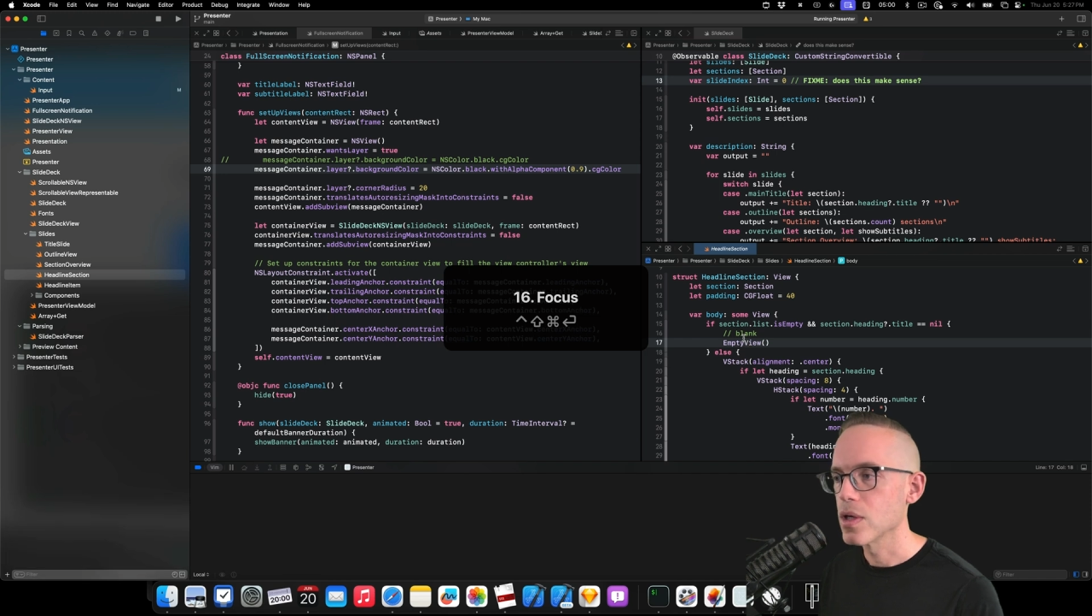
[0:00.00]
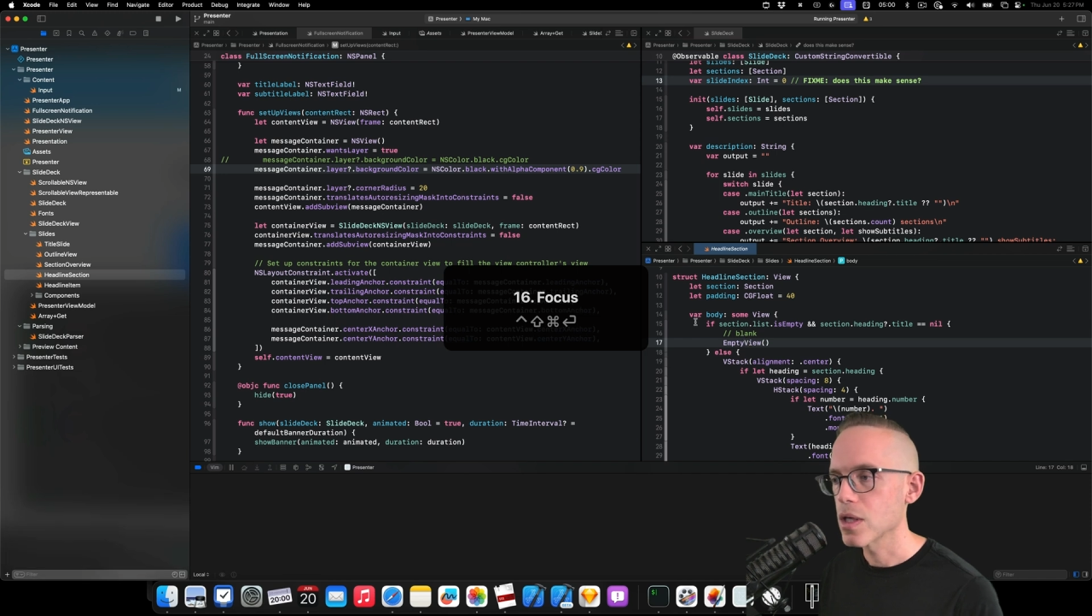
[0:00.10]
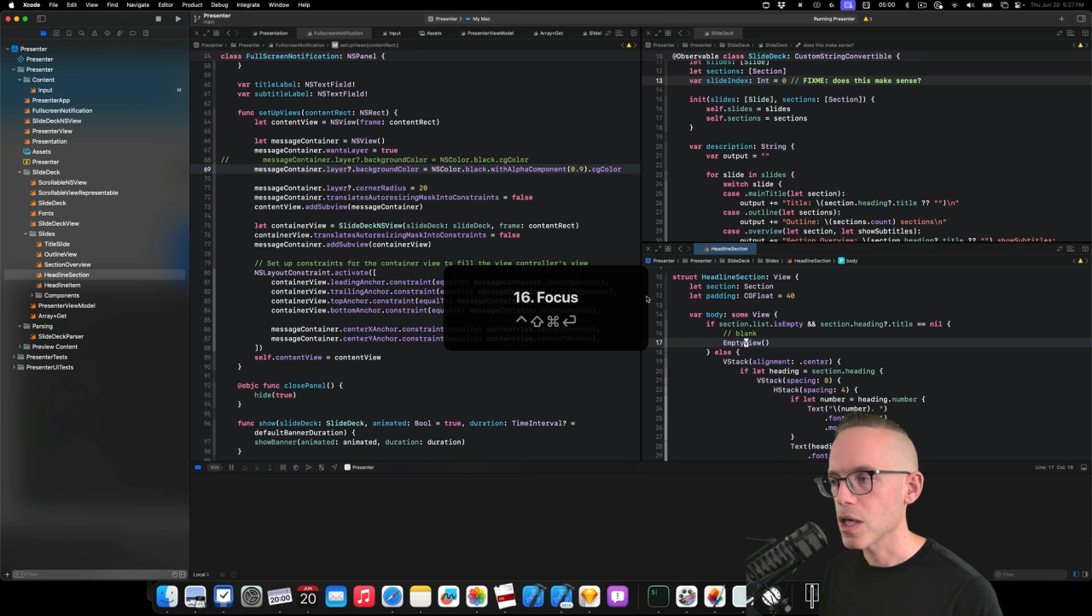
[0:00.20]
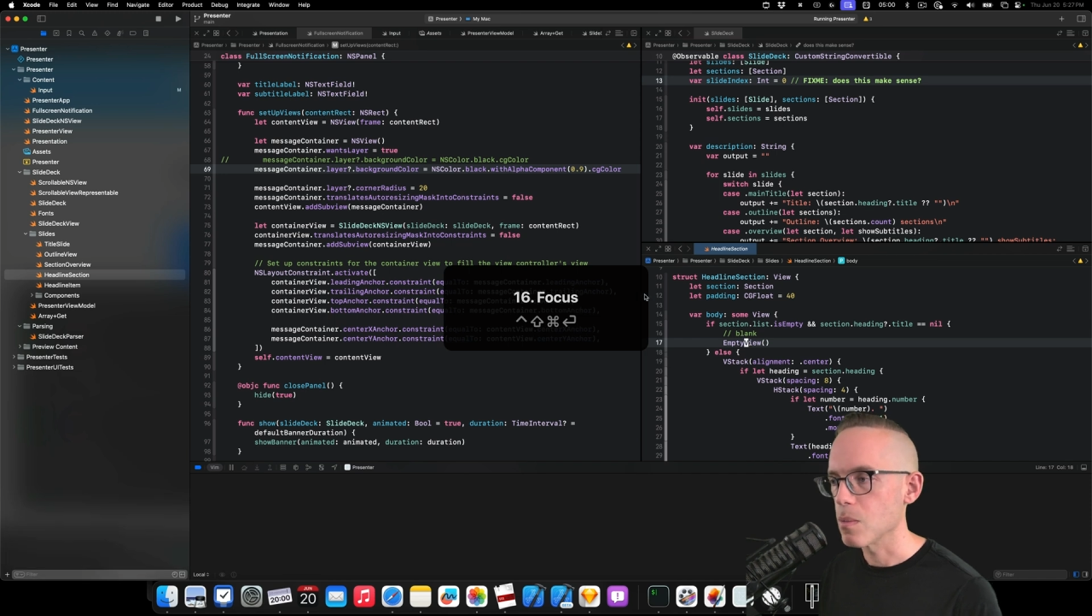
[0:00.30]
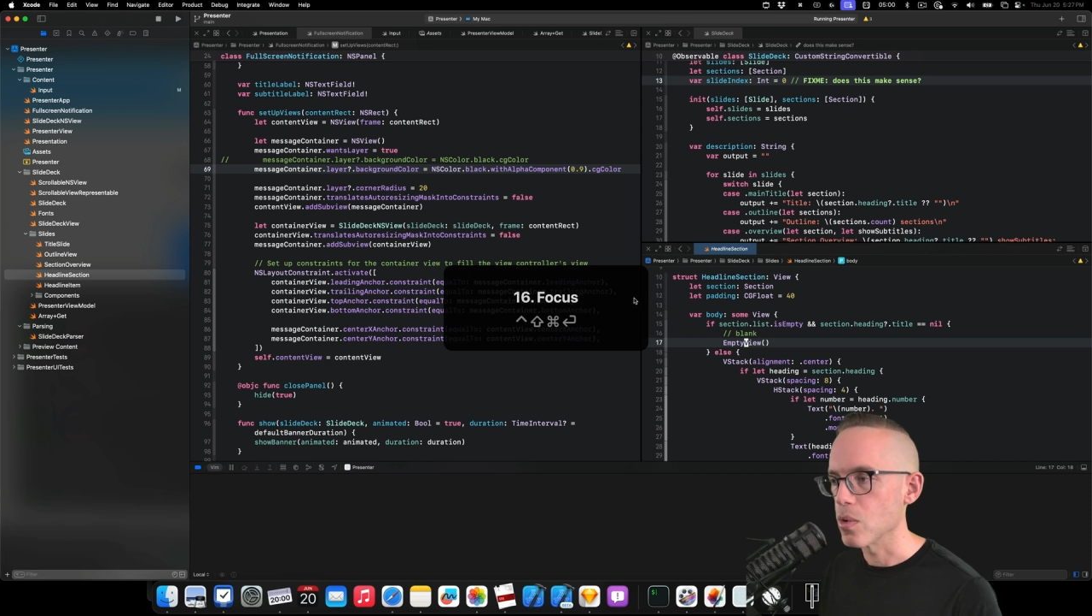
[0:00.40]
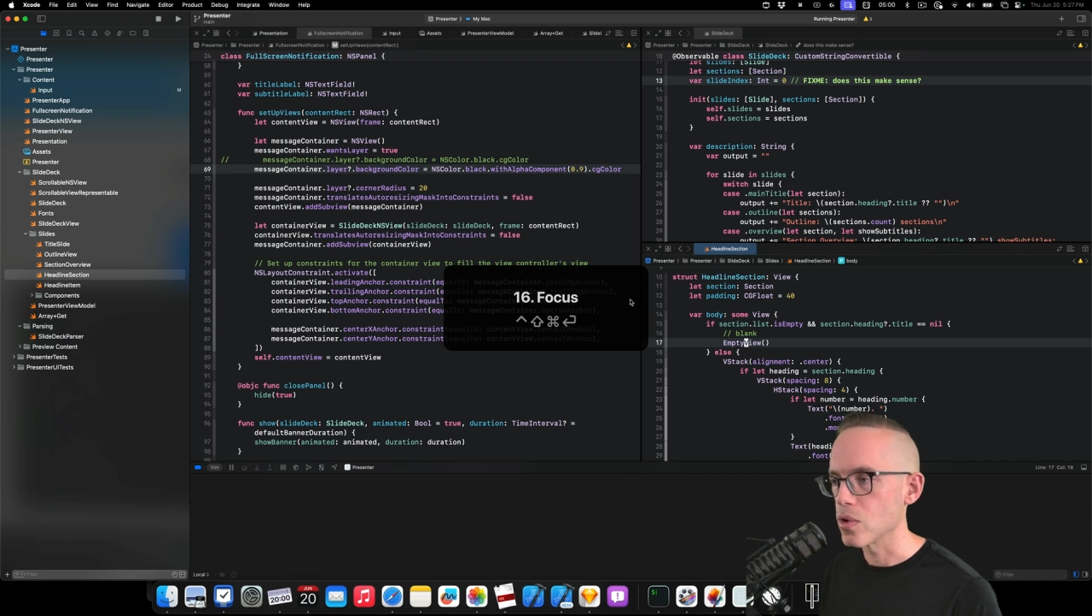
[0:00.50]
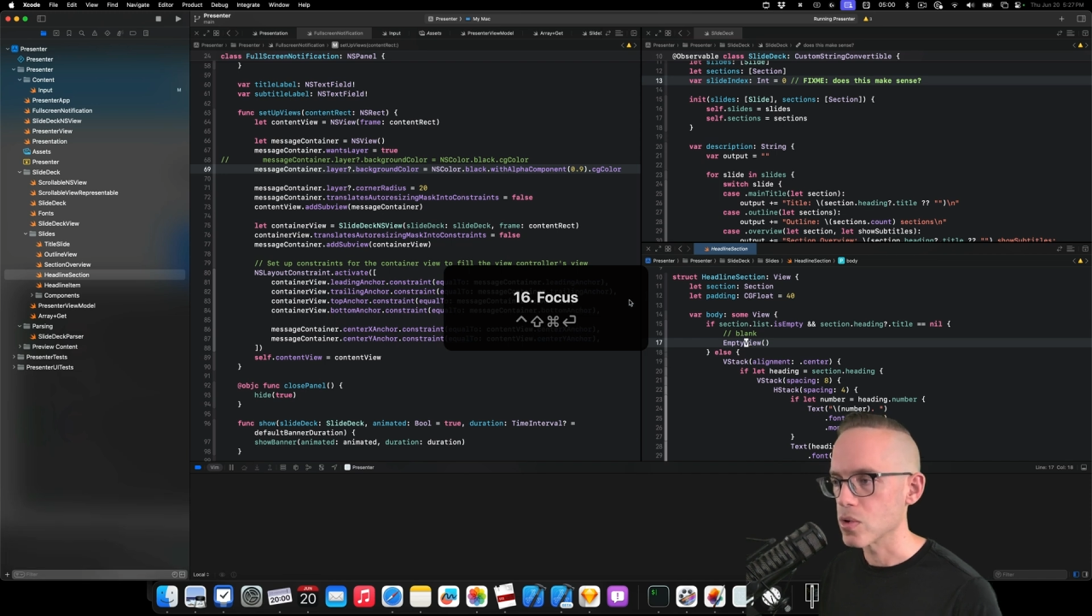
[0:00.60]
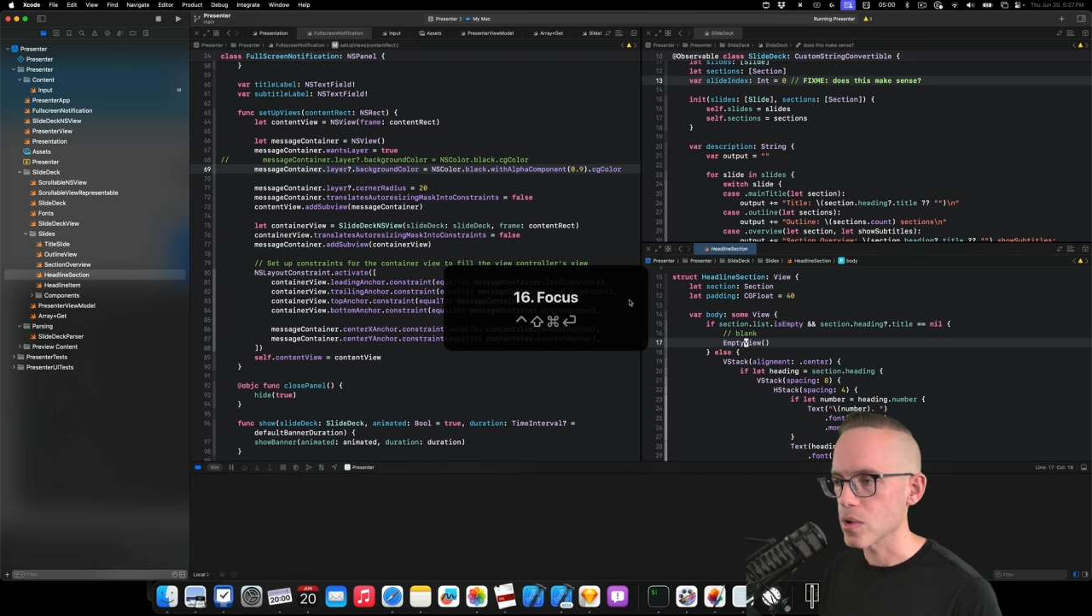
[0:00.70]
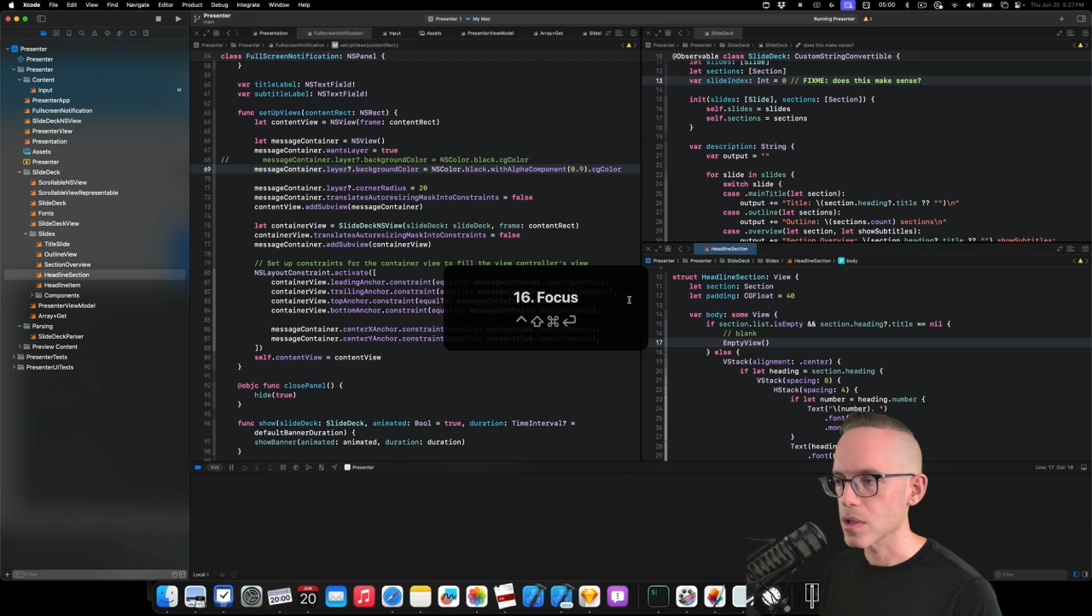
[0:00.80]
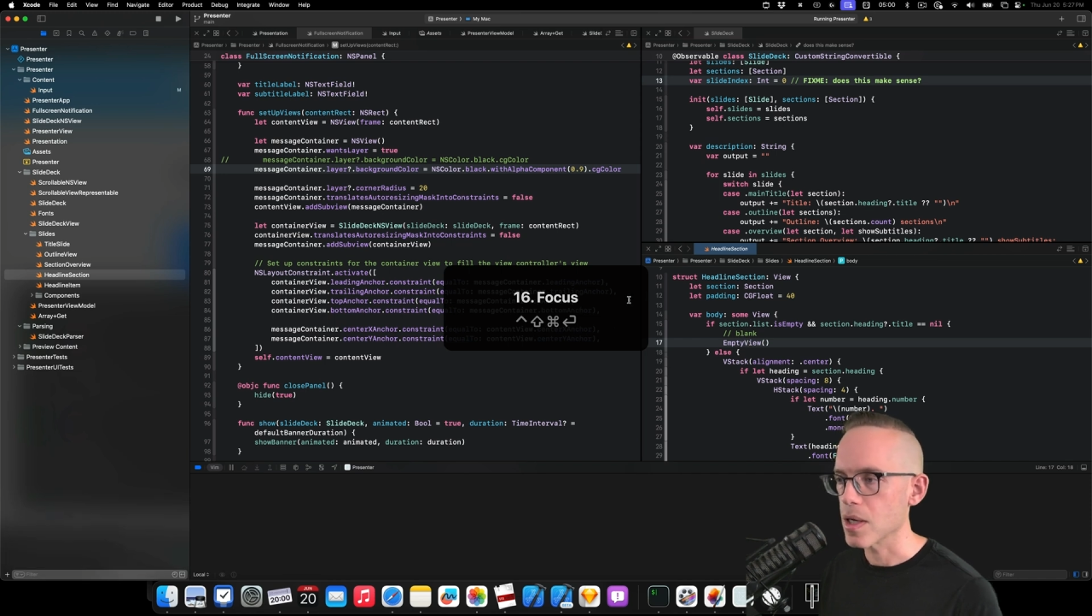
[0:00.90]
keyboard
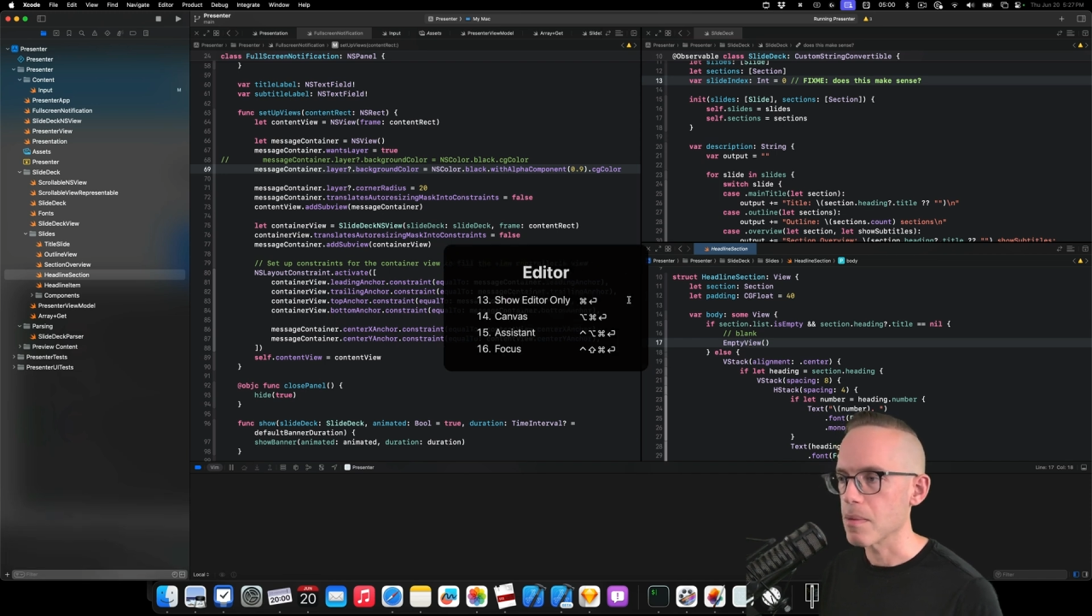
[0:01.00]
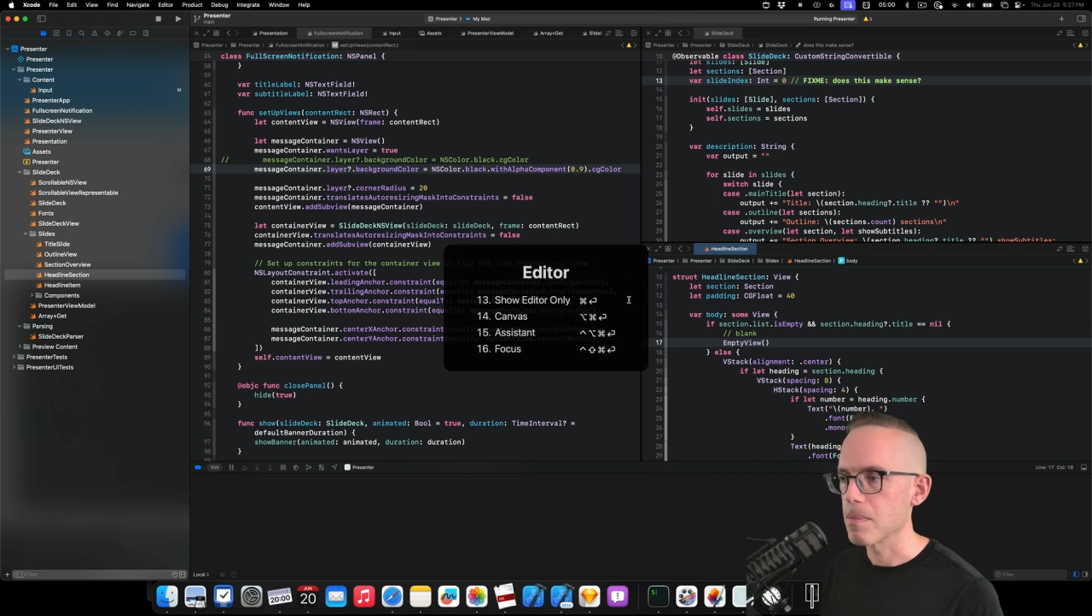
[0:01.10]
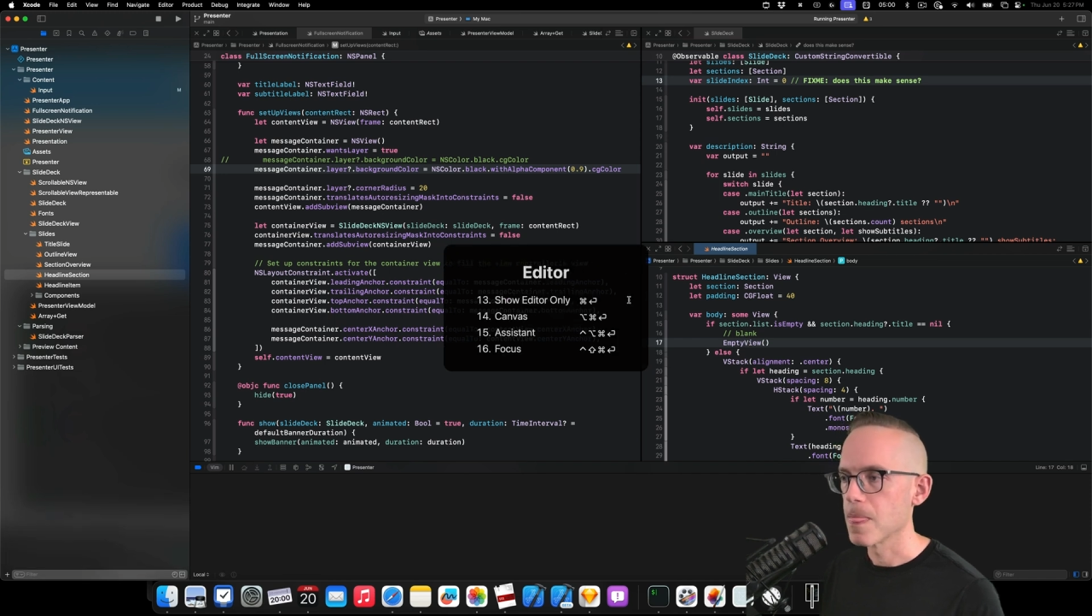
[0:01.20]
shortcut.